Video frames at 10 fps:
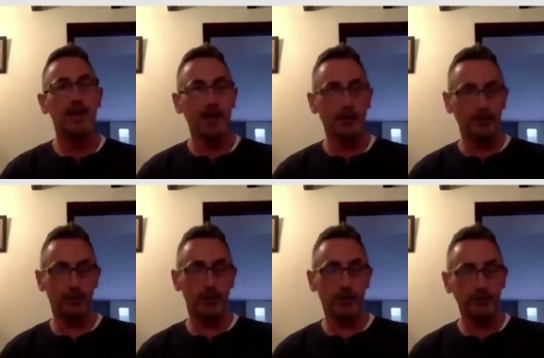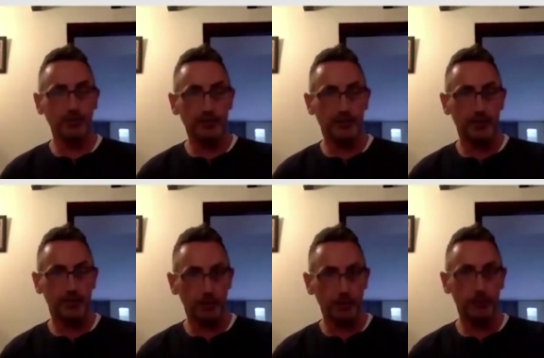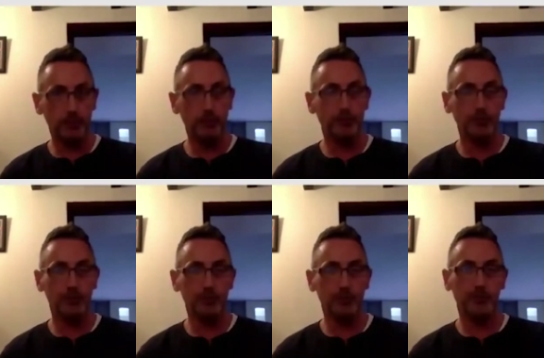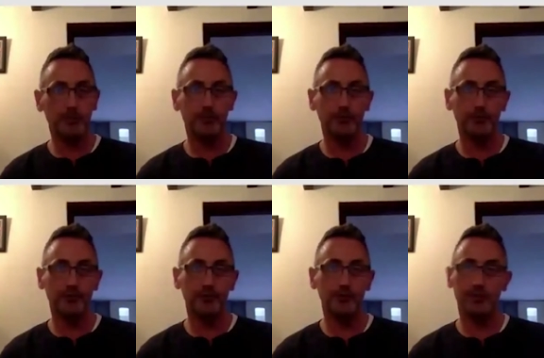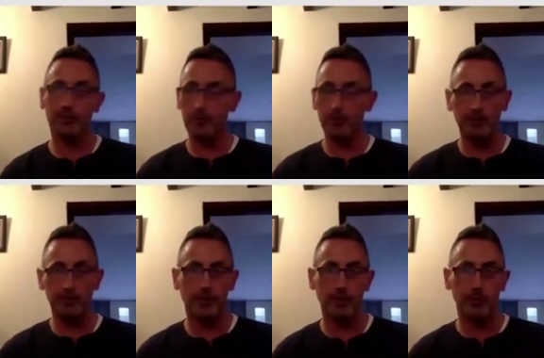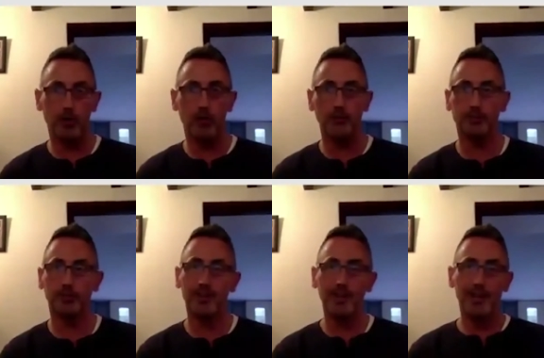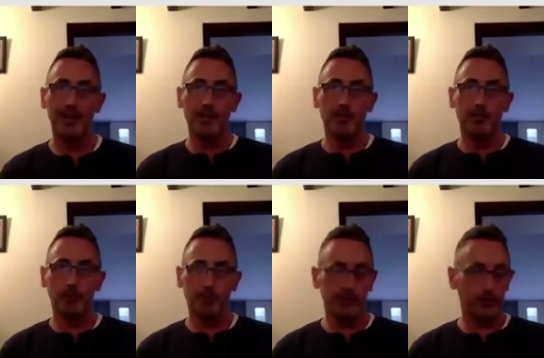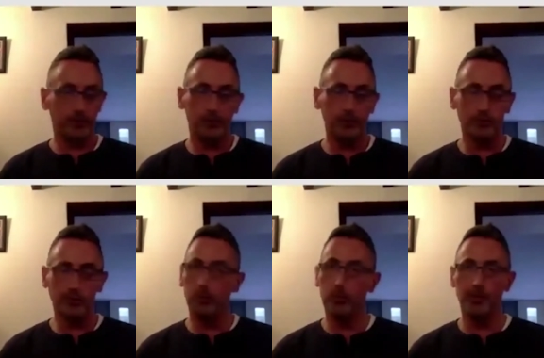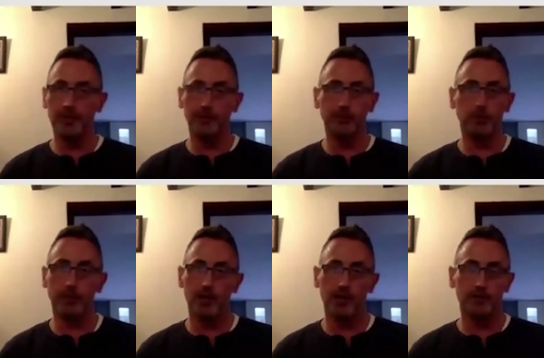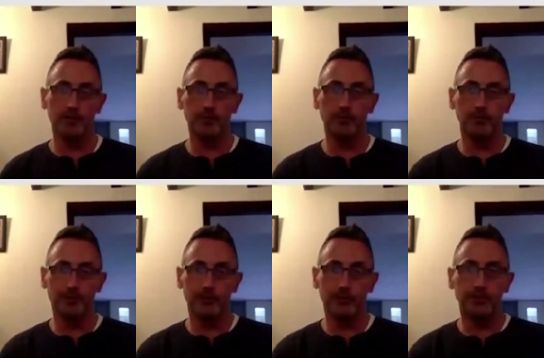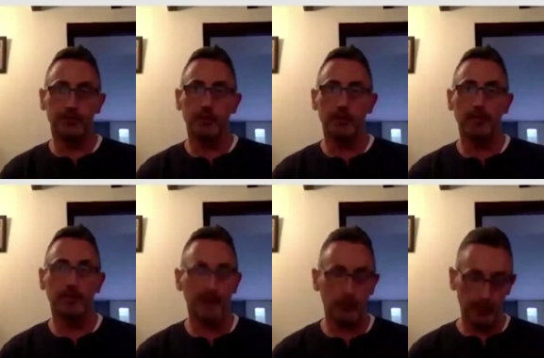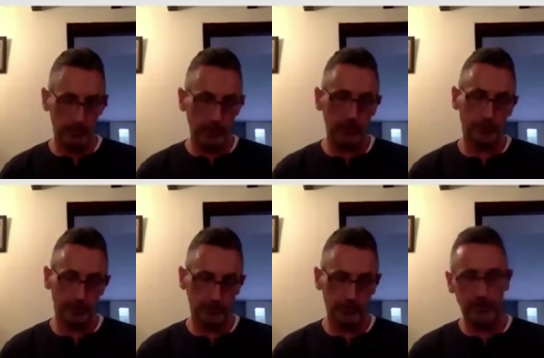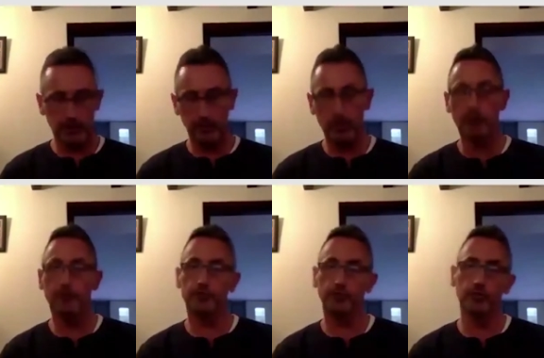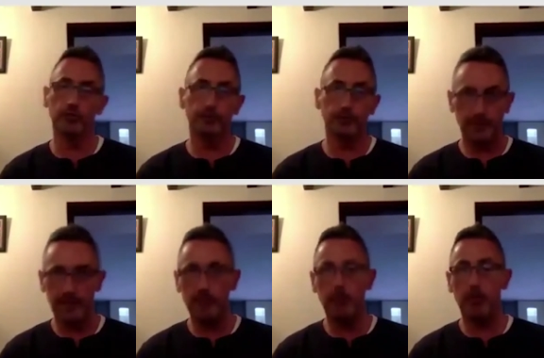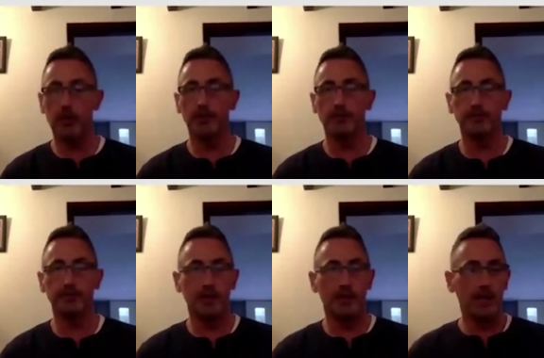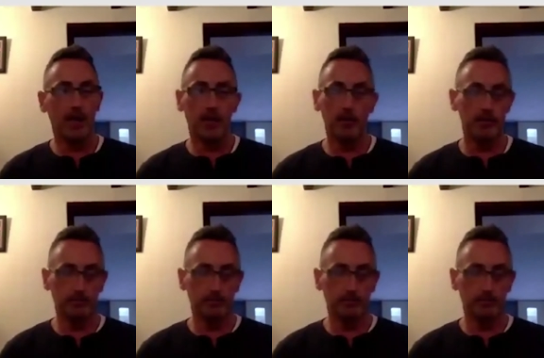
and that someone actually takes ownership of these post-implementation reviews. It can be a bit of a tick box. Yeah. But the hugely important thing is these PIRs to make sure they actually take place, and with it alongside, you know, compliance assurance KPIs um,